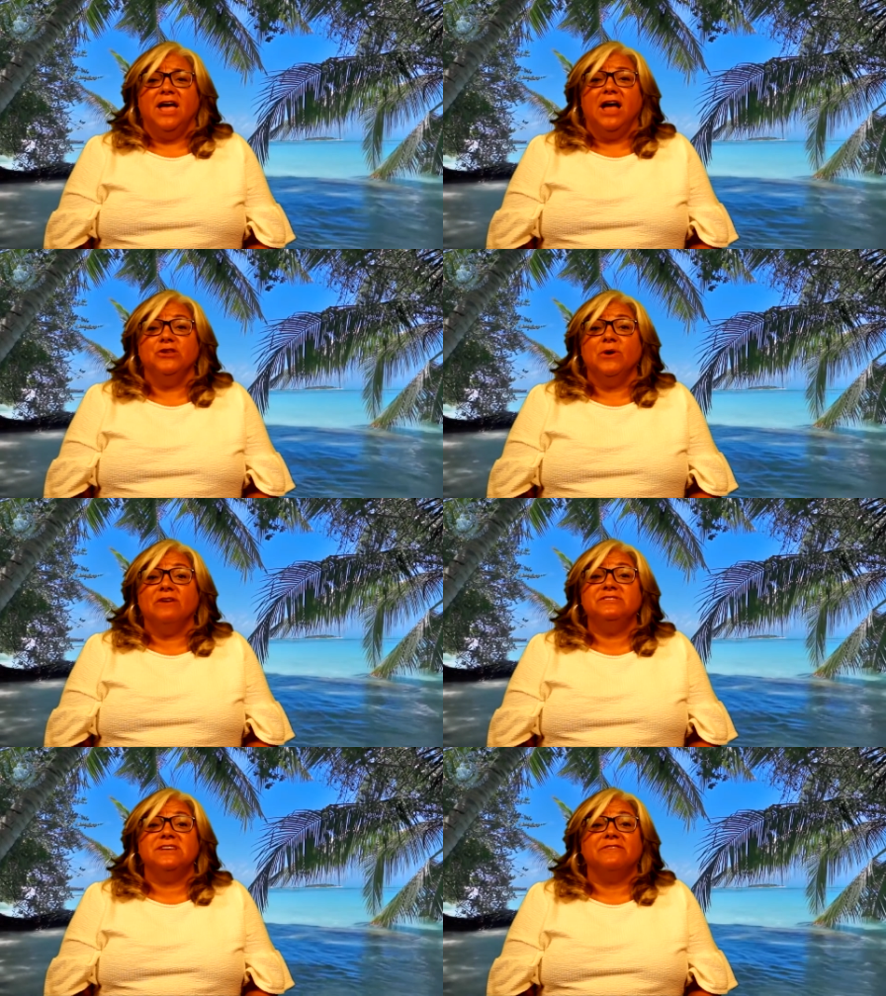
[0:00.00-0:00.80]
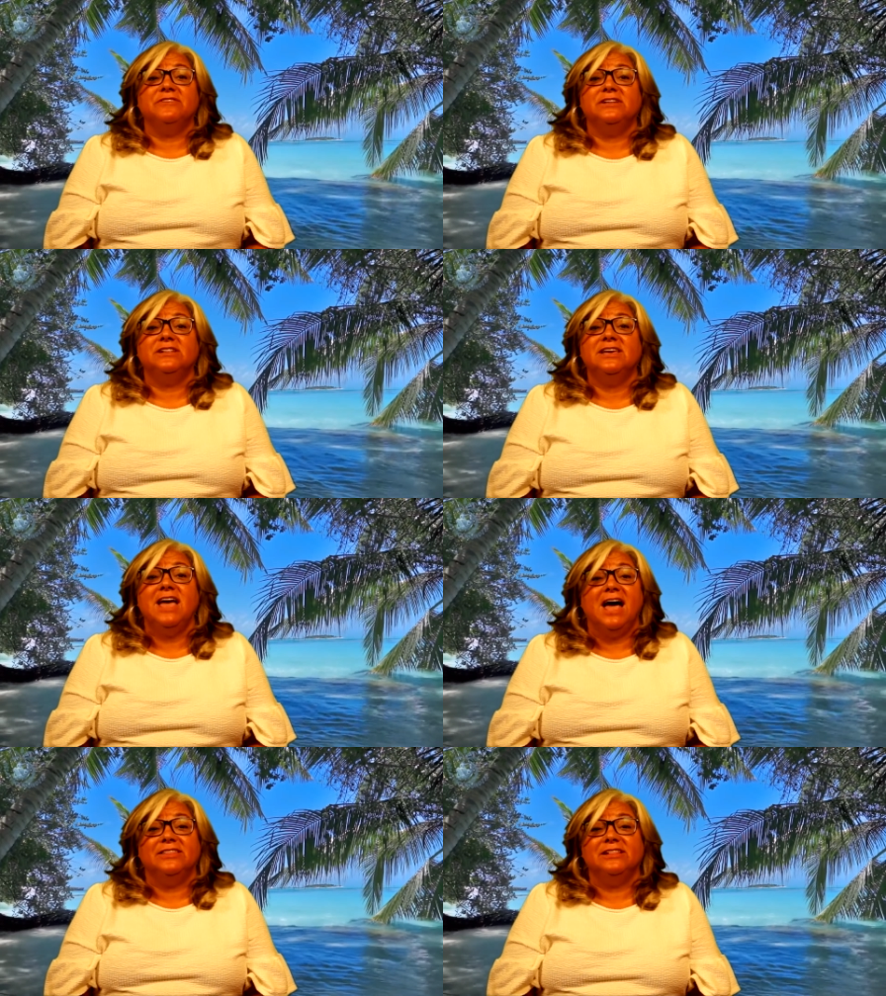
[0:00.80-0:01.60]
and you have definitely
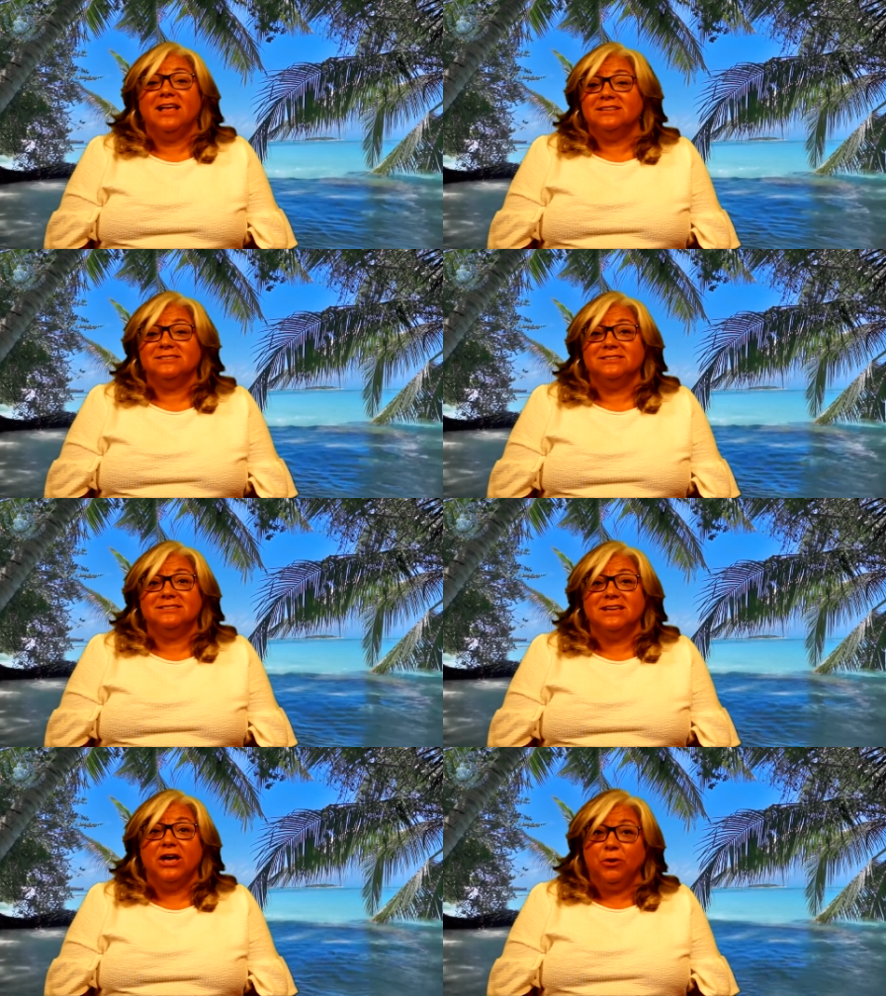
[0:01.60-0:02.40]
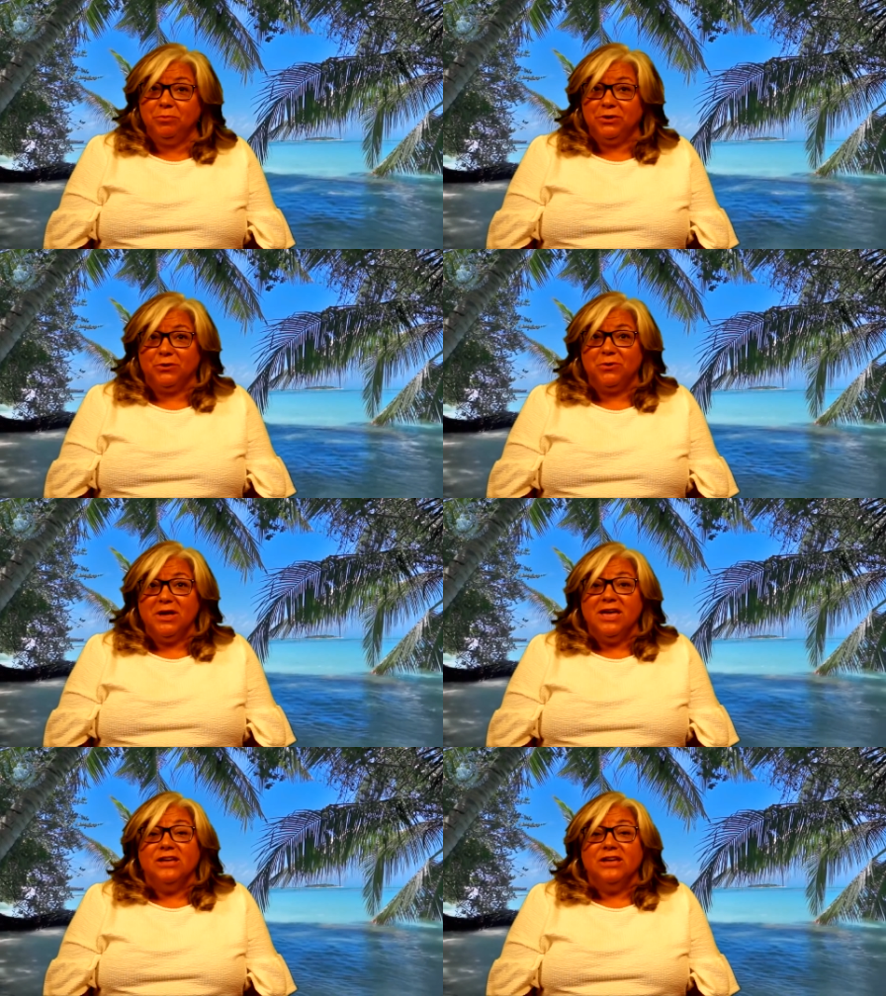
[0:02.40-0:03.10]
had the lessons to help you